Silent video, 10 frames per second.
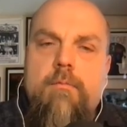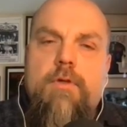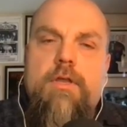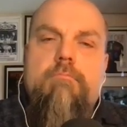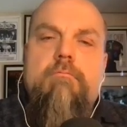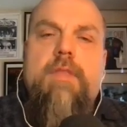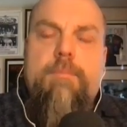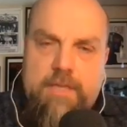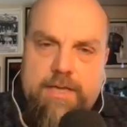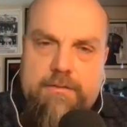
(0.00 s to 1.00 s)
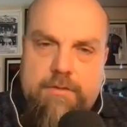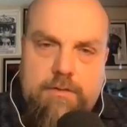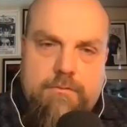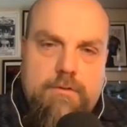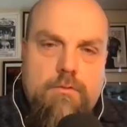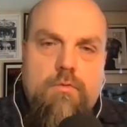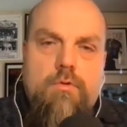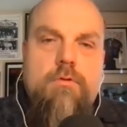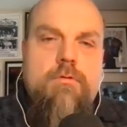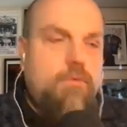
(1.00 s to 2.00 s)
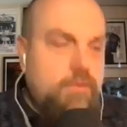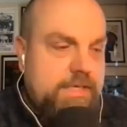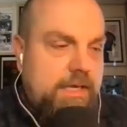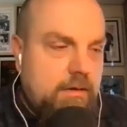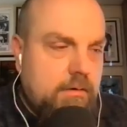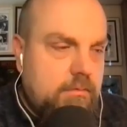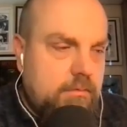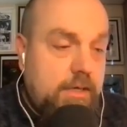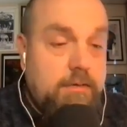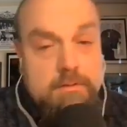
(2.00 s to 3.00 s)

But let me get into who's here, right?